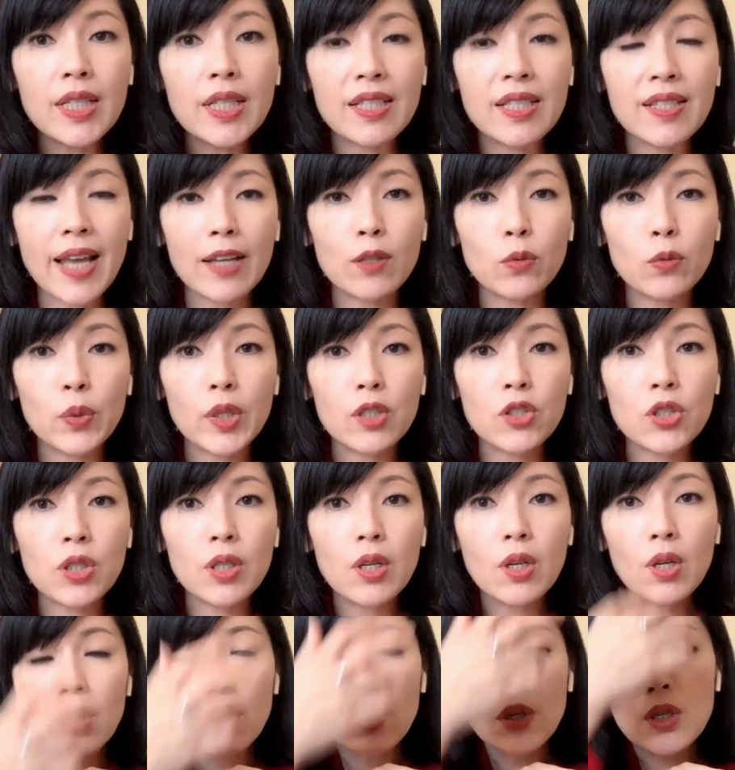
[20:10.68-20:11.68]
a sandwich.
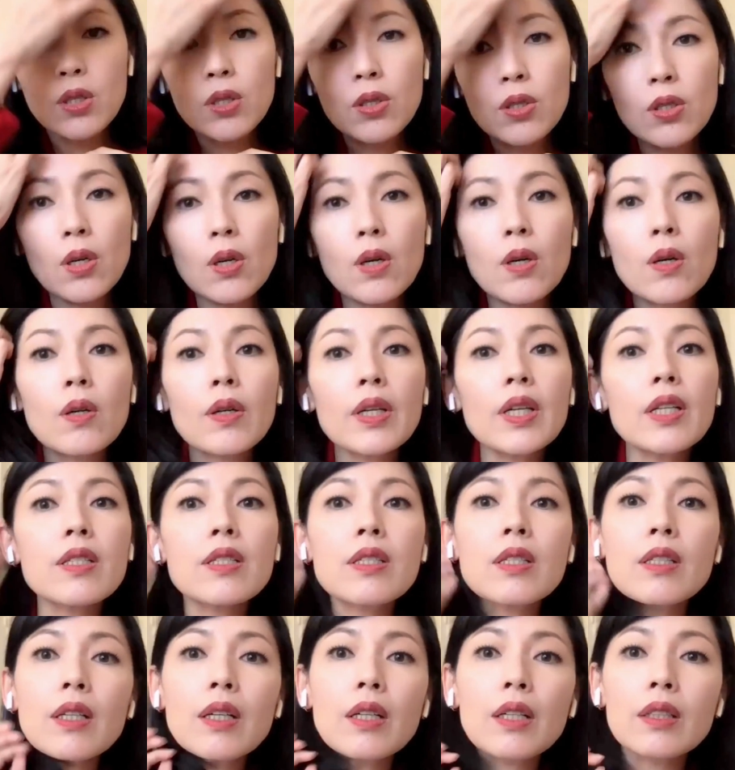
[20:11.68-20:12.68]
So
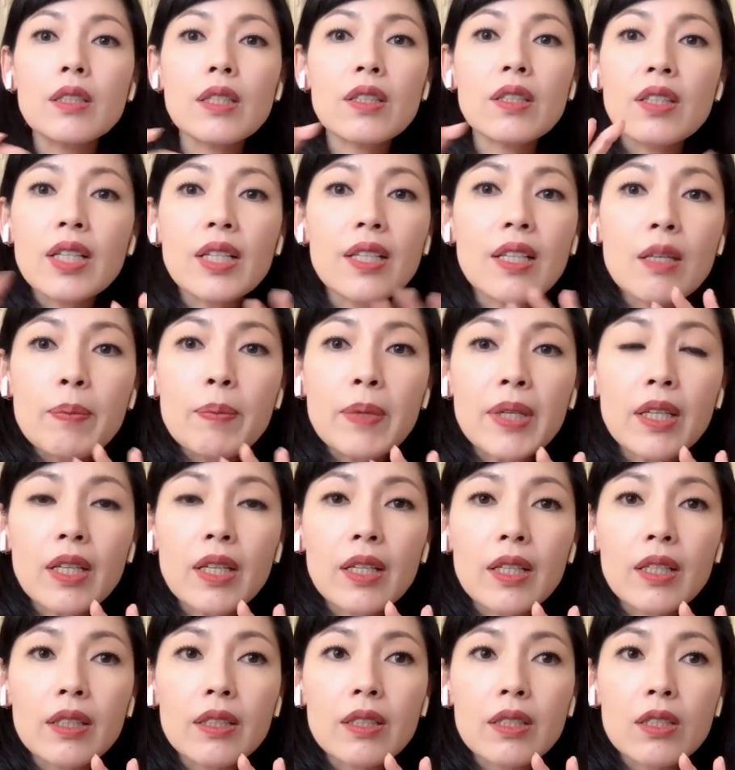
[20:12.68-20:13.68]
it's a 30
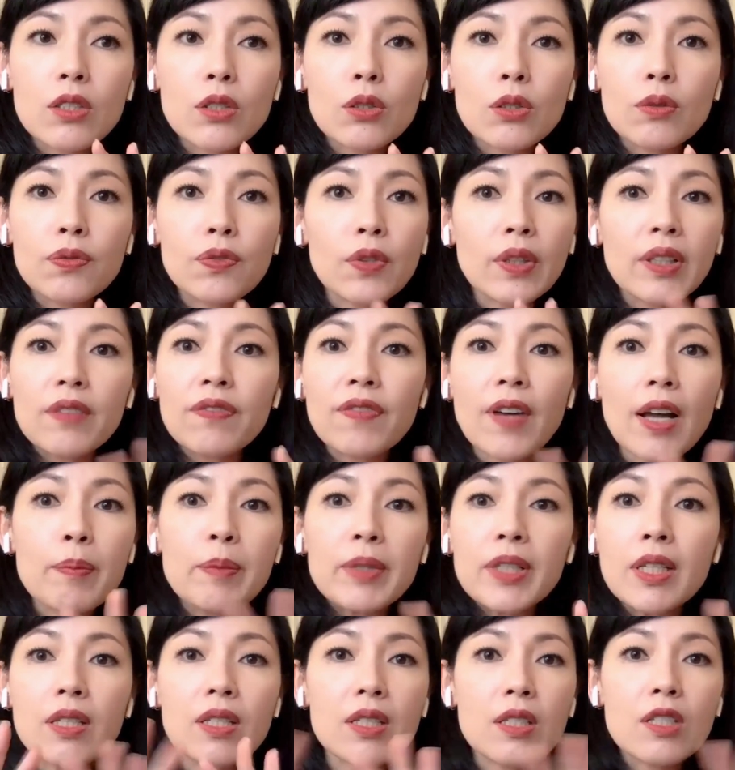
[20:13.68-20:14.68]
minutes to 45
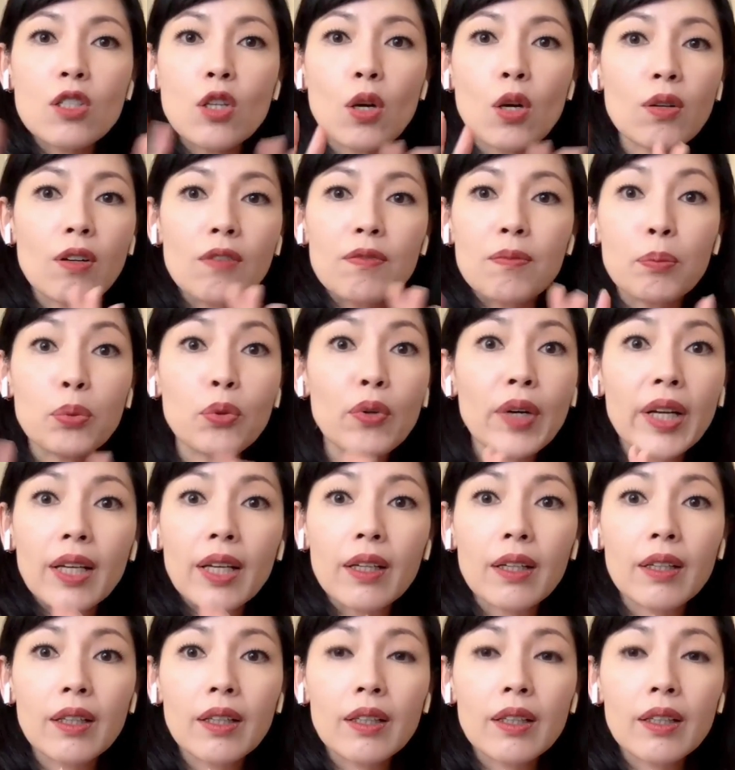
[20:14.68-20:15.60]
minutes sort of break.